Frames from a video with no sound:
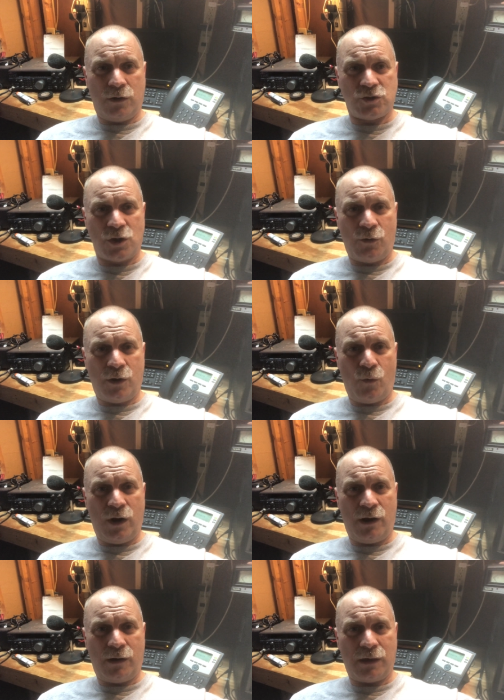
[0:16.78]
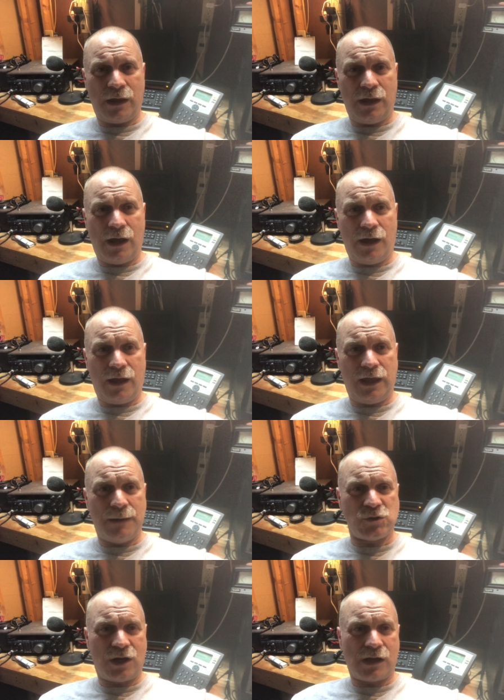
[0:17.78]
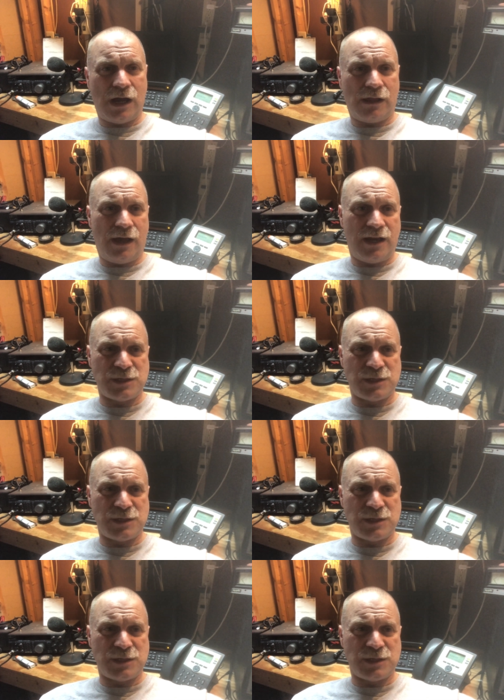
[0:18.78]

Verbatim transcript: showing where uh, Ham Shack Hotline